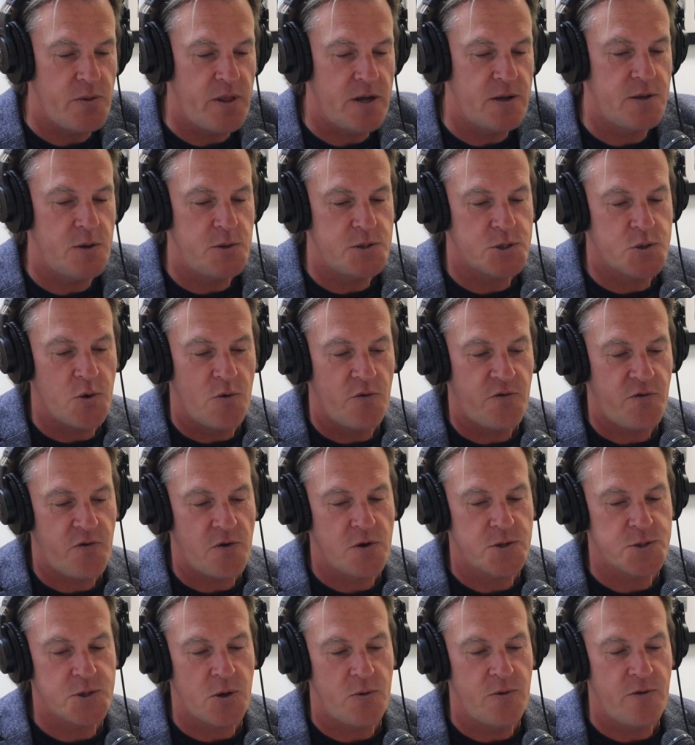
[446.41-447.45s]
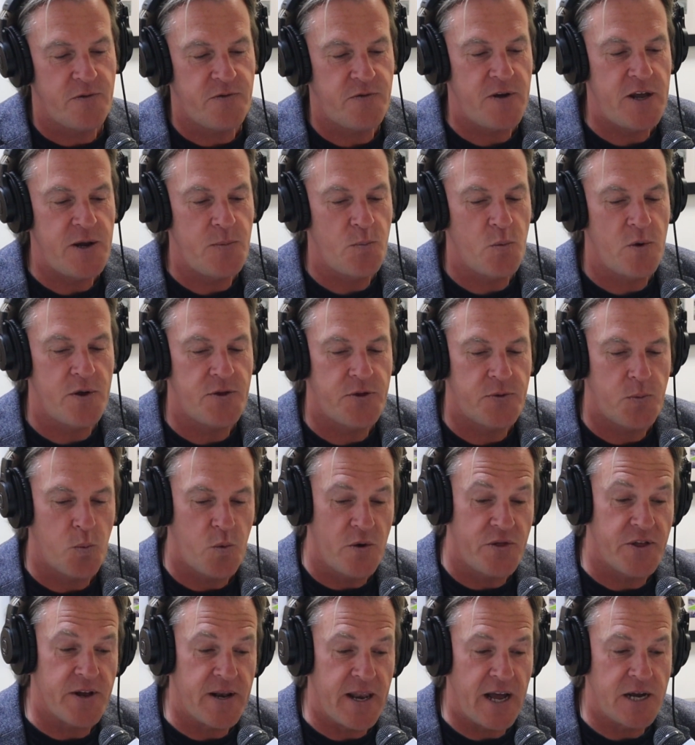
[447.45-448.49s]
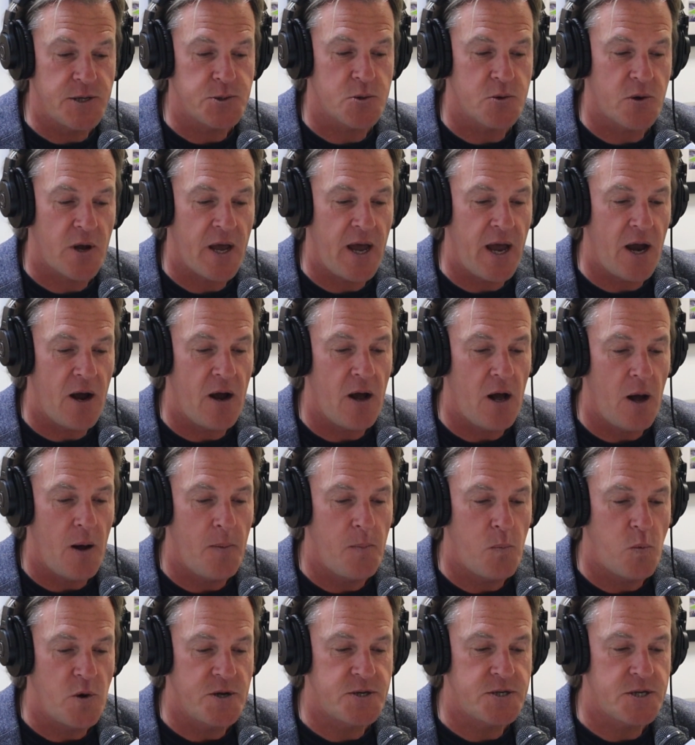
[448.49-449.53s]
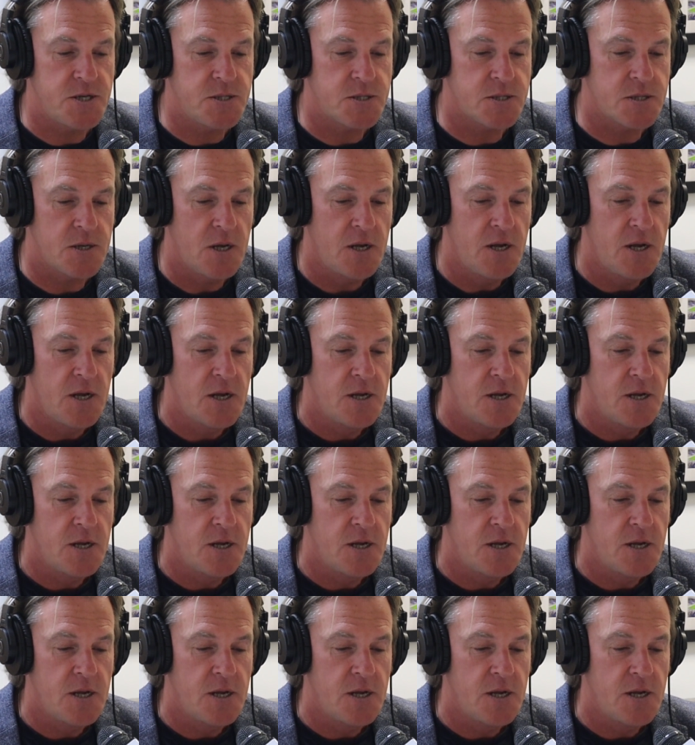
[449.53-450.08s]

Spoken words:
It sort of follows on the theme with electricare, which is